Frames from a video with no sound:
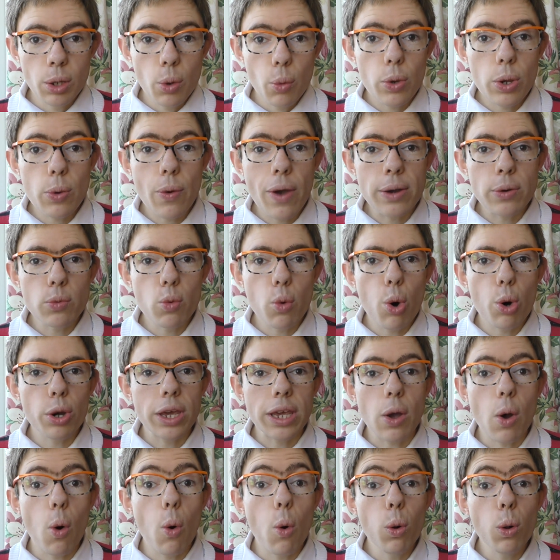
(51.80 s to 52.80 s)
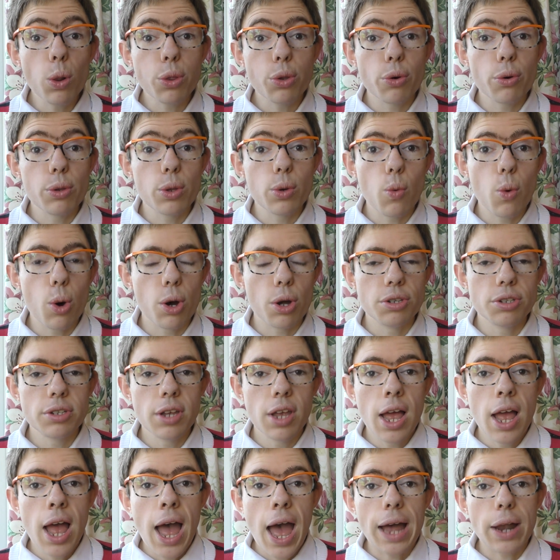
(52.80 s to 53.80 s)
we went walking all through the woods
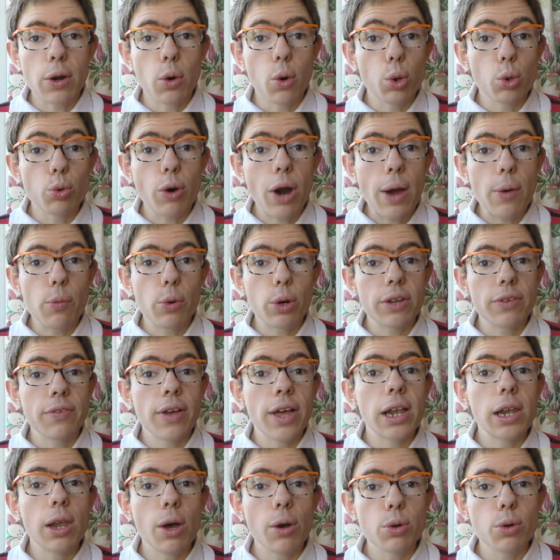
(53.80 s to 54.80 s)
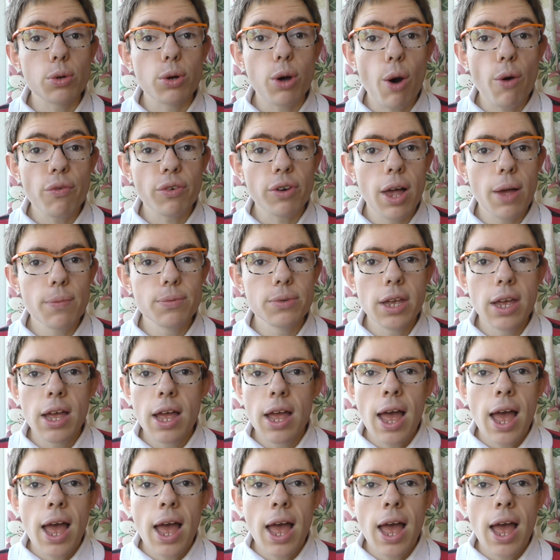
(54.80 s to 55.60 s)
and all around one of her local golf clubs.